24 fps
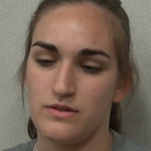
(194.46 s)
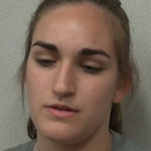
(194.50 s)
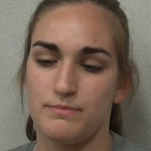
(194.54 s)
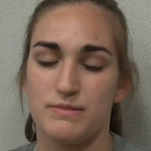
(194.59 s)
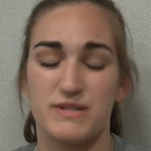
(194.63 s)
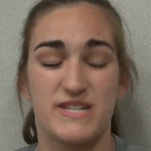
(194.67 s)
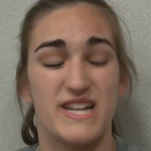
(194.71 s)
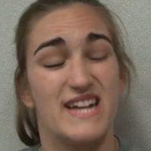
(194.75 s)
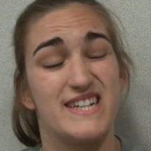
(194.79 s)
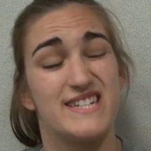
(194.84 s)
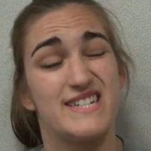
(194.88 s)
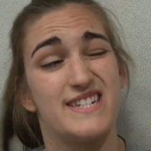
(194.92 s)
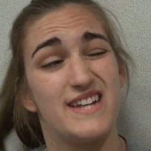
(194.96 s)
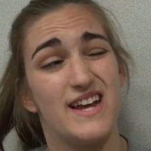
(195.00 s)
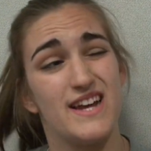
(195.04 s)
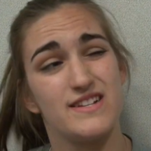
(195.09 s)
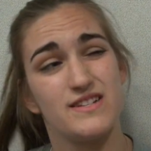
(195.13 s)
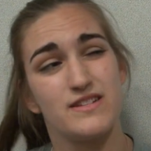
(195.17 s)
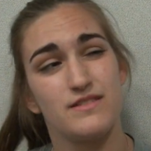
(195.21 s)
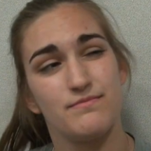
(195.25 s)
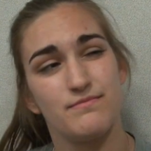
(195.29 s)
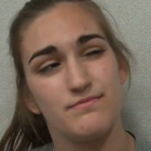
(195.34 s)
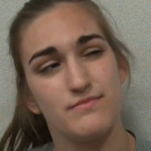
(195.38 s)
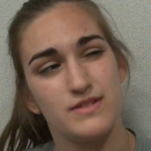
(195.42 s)
Besides
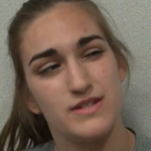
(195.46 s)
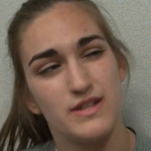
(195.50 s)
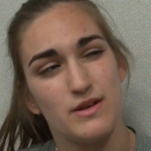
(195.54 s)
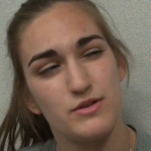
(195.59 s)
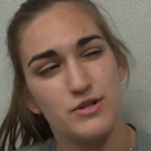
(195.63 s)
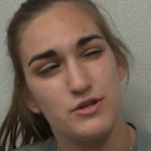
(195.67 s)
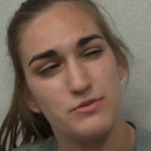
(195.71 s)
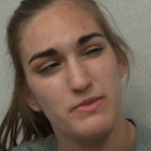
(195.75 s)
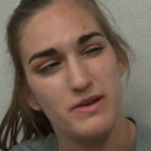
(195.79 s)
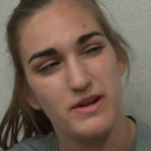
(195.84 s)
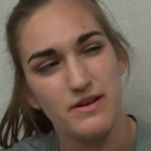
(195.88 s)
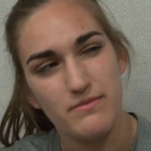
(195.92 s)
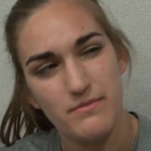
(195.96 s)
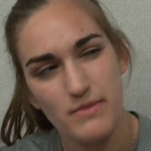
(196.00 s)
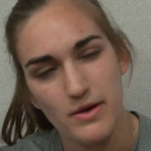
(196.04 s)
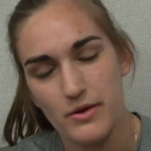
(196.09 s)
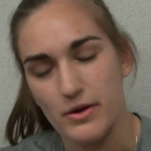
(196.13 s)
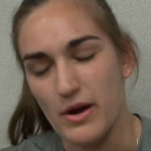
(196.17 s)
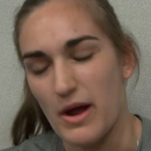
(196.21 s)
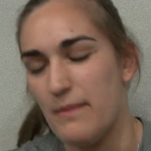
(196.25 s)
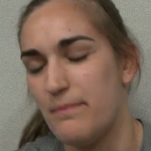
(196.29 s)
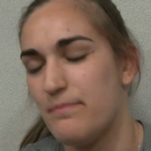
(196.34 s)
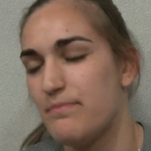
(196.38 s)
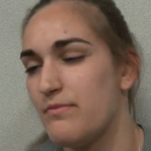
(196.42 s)
stats? Is that what you mean?
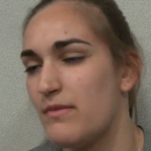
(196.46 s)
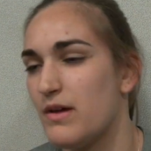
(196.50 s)
Okay.